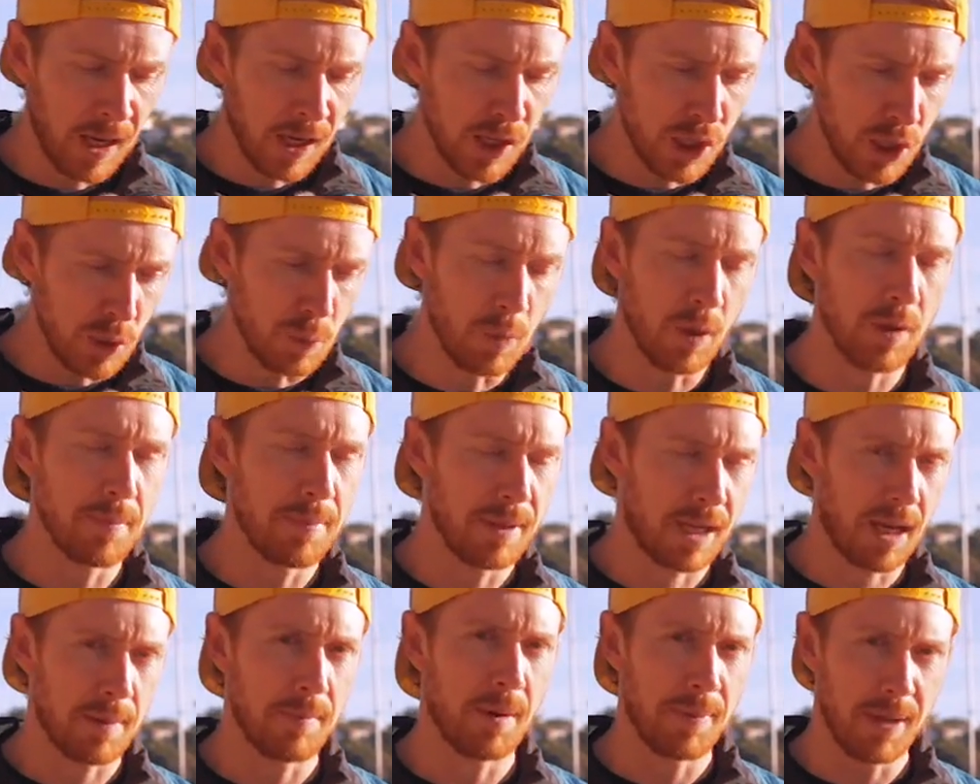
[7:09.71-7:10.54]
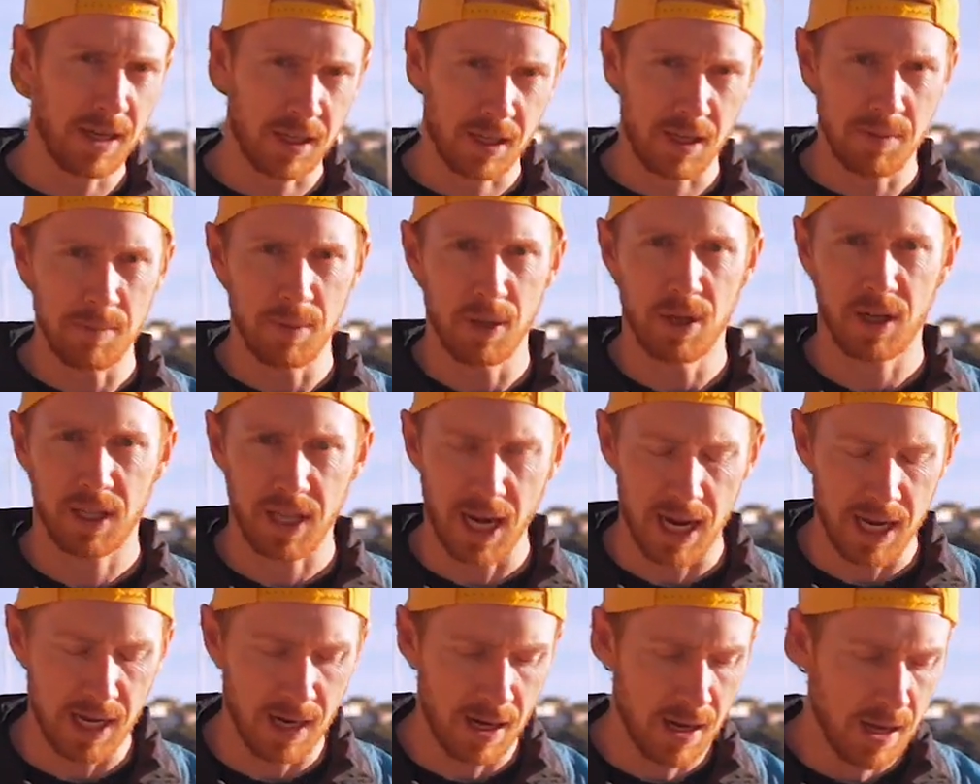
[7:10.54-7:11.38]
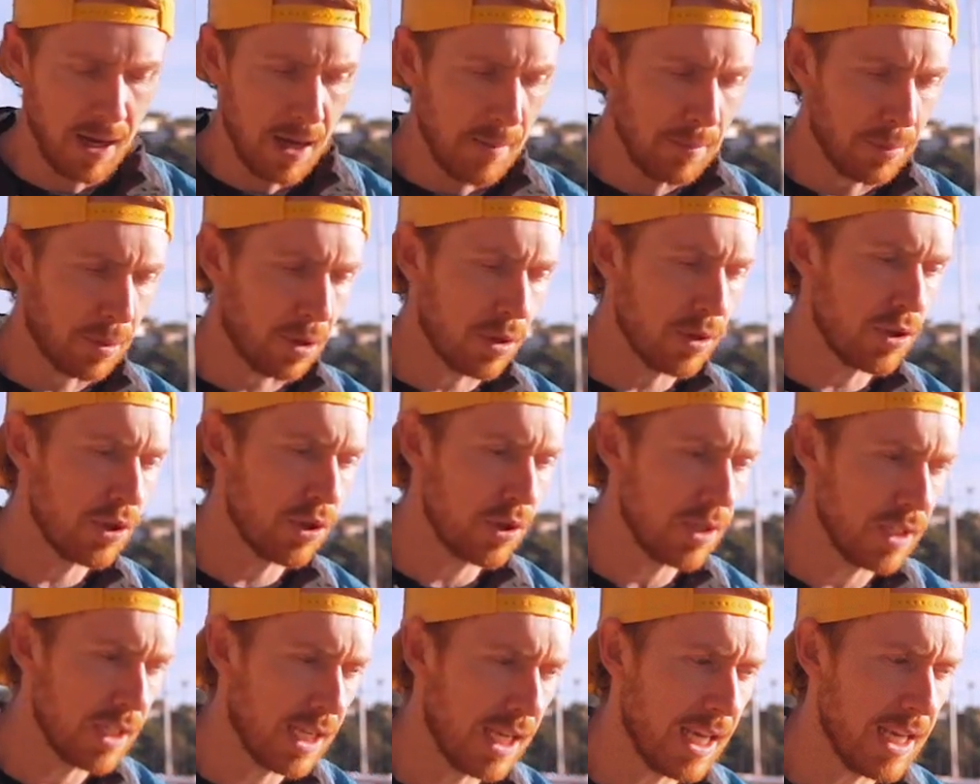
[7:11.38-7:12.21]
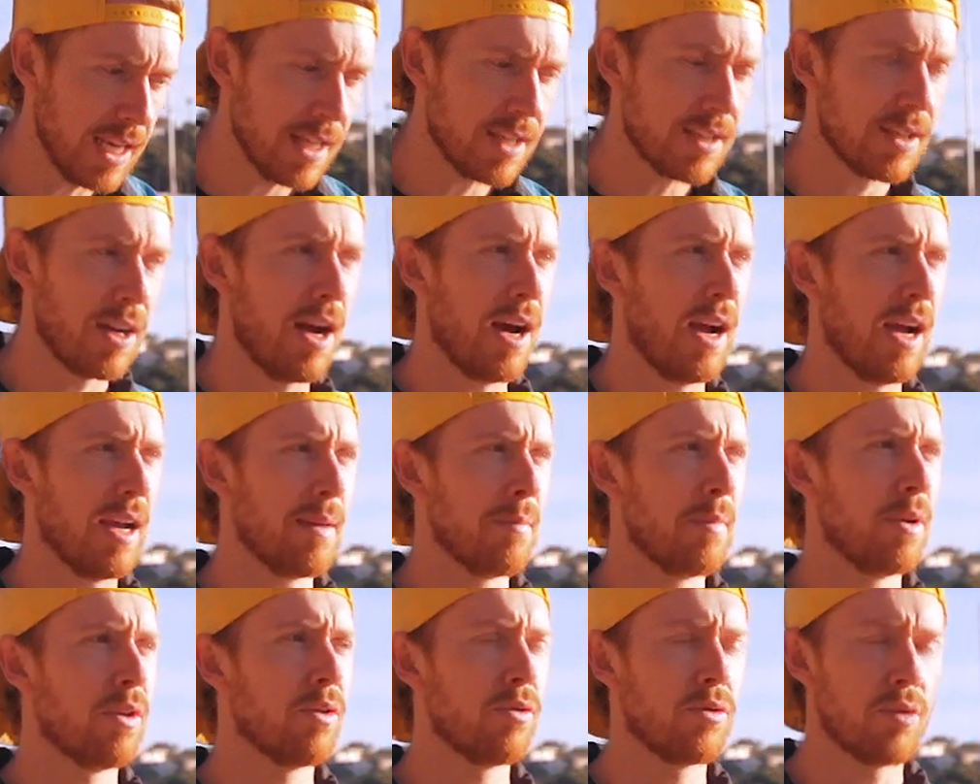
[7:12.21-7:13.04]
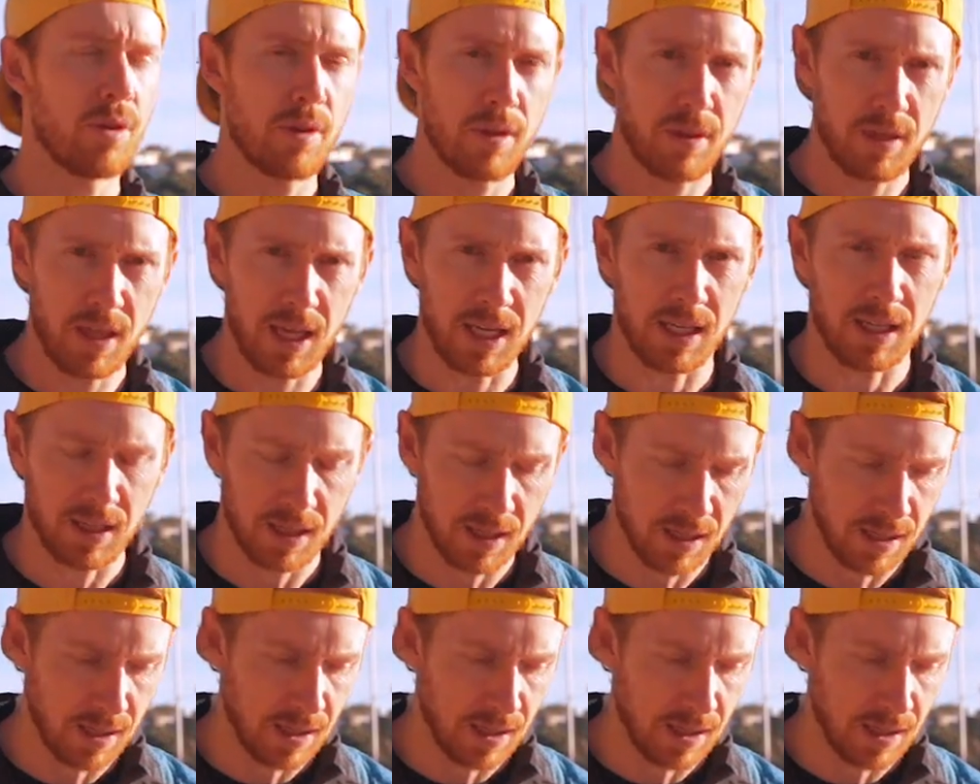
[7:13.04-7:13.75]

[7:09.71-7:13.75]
you will become a better communicator, because you need time to think.